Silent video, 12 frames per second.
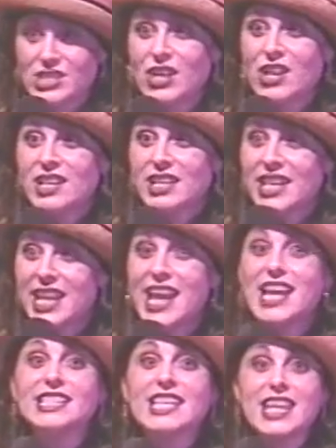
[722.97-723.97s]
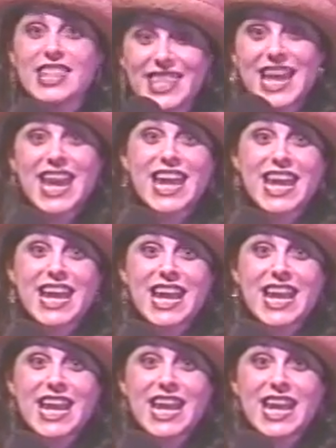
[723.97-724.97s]
certainly isn't
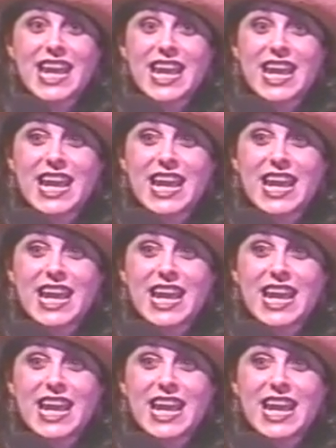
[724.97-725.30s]
this.